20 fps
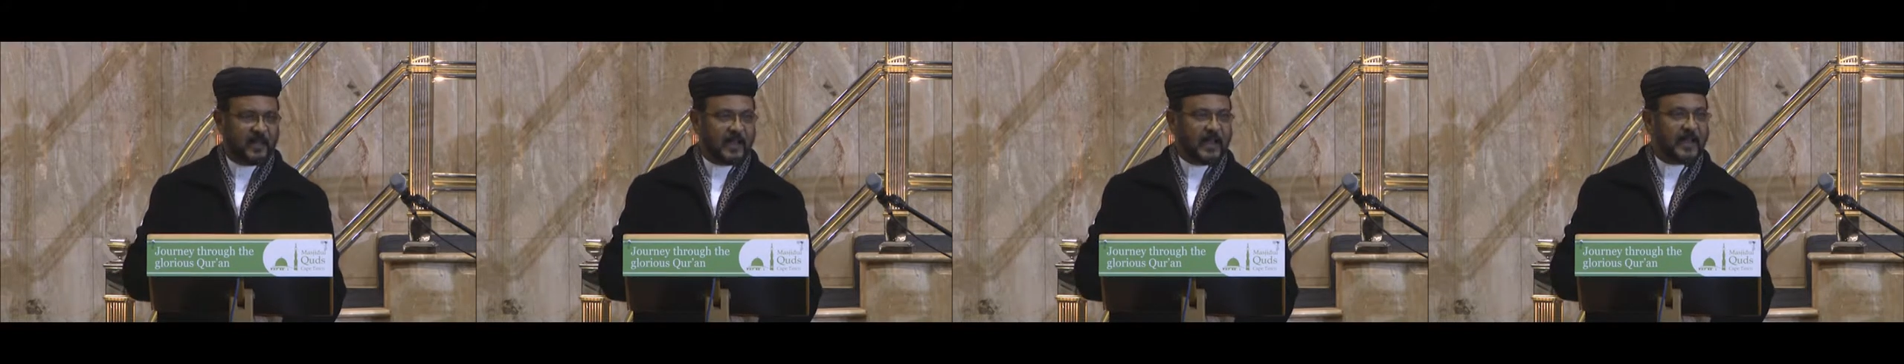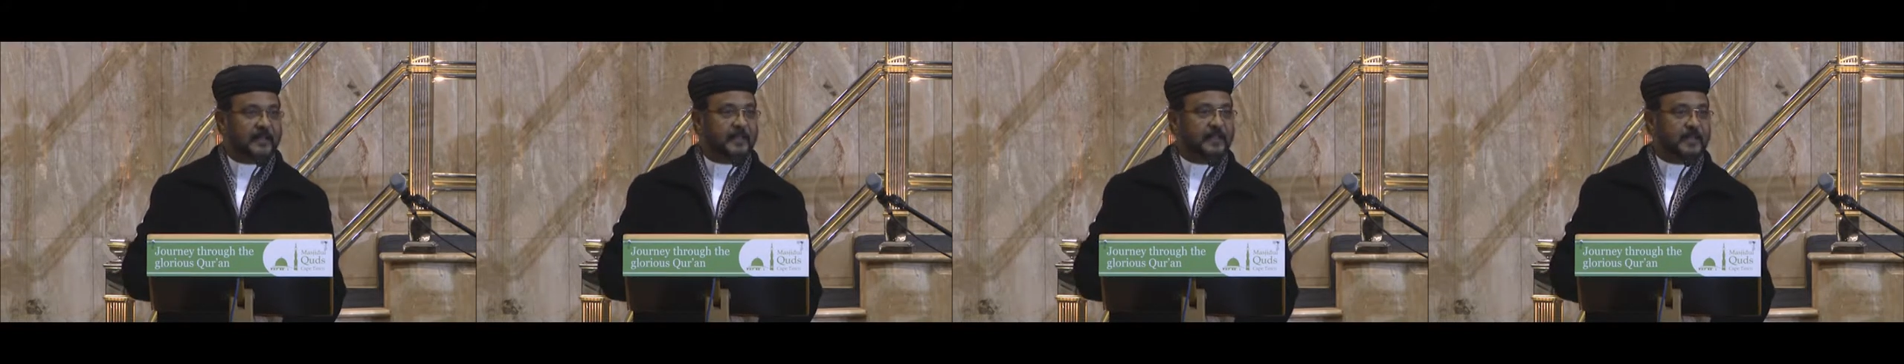
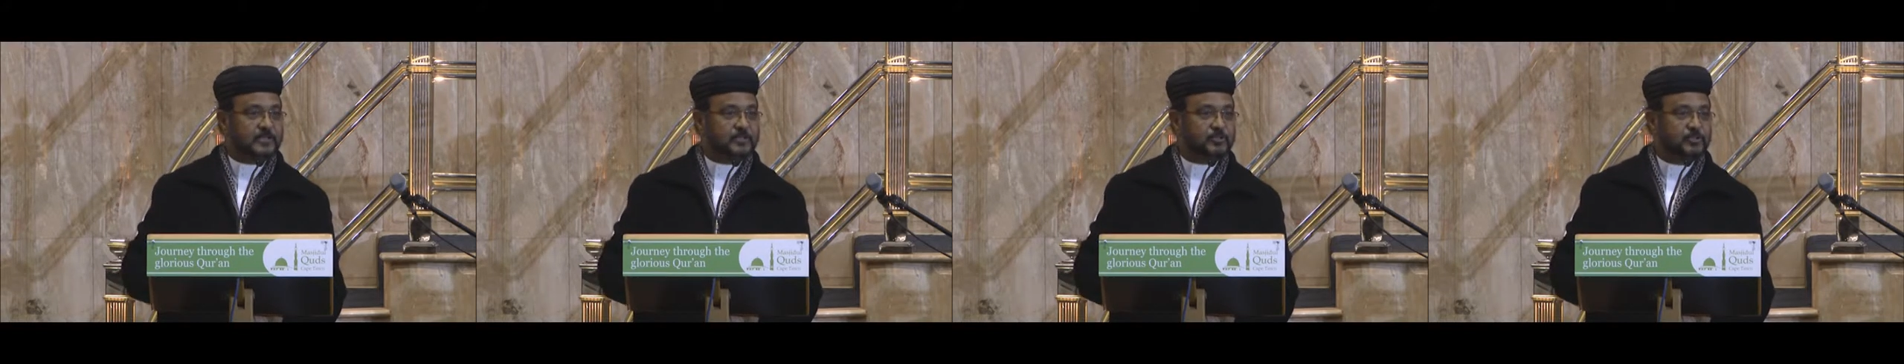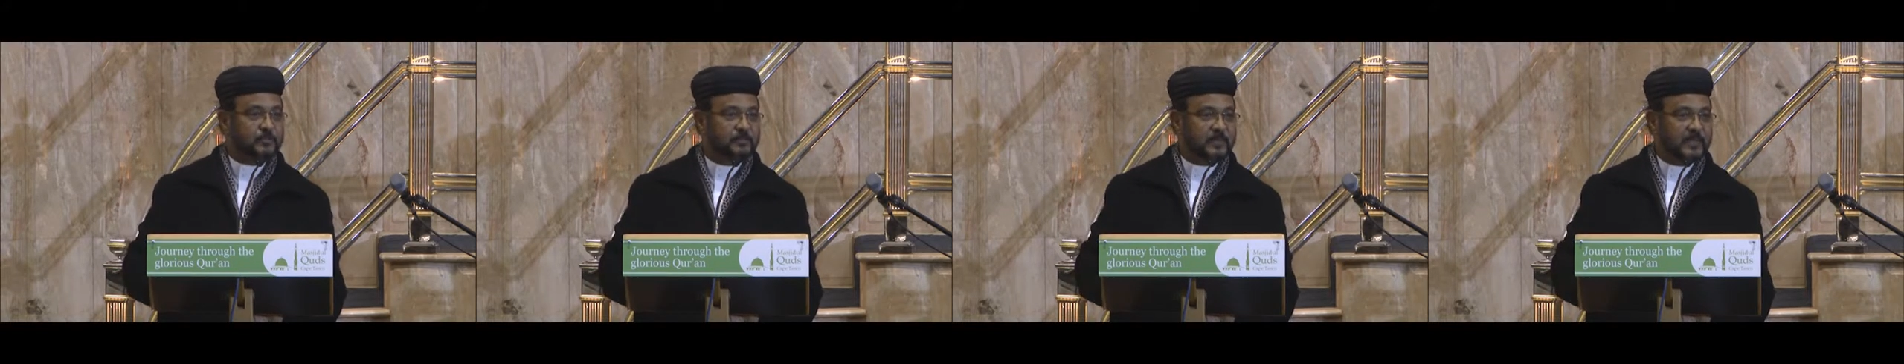
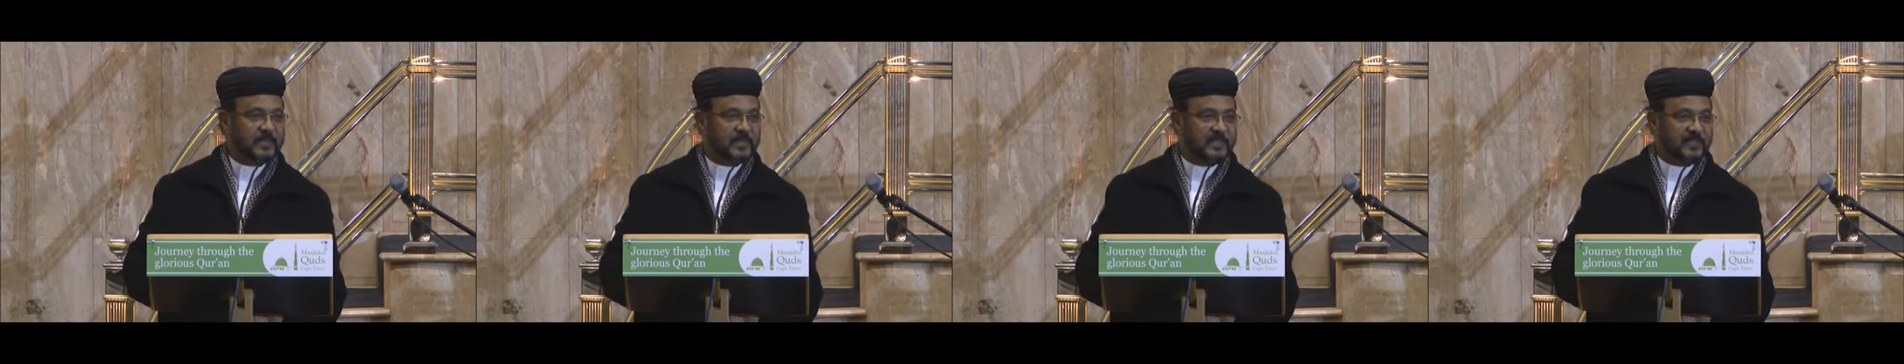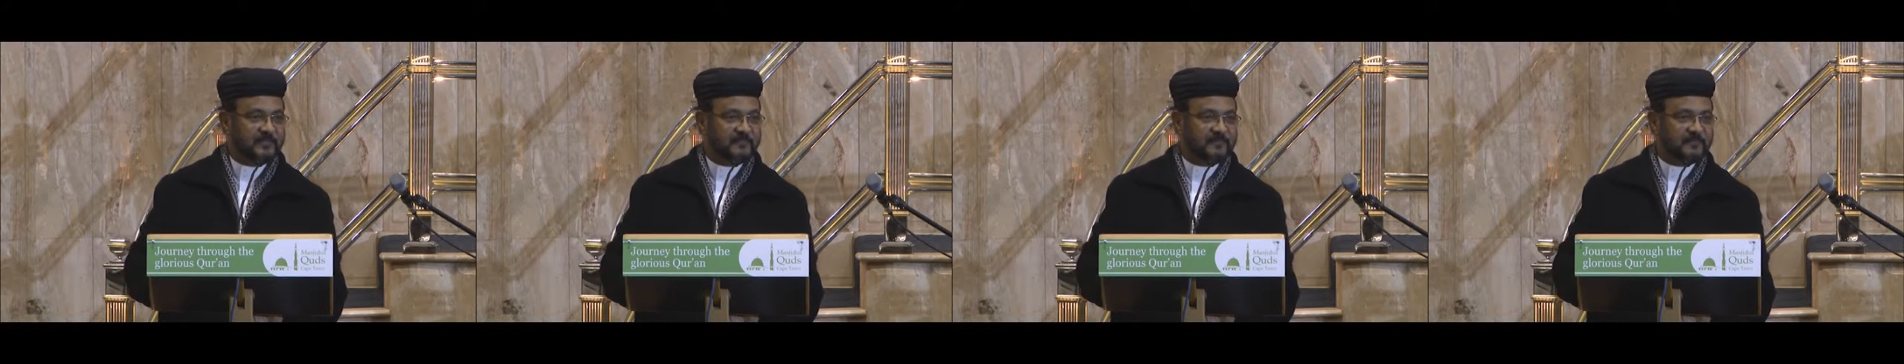unless you
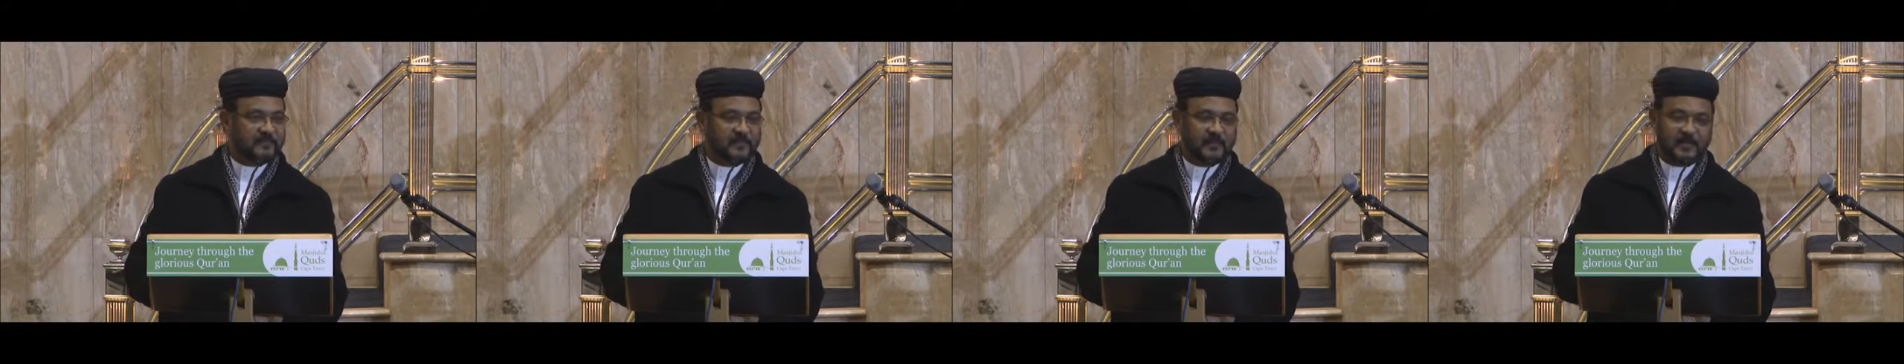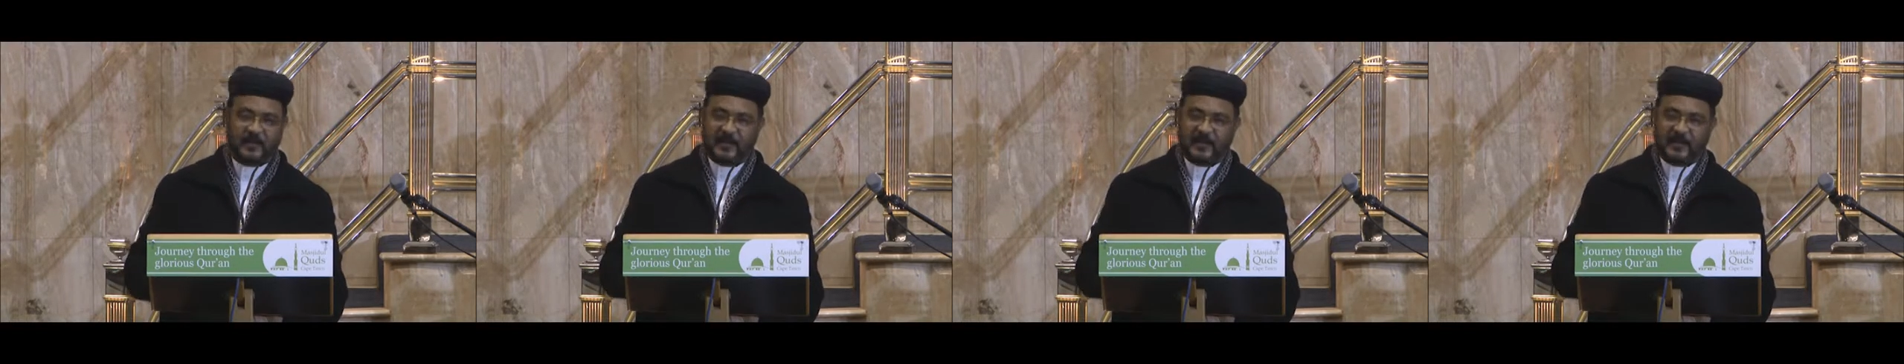believe,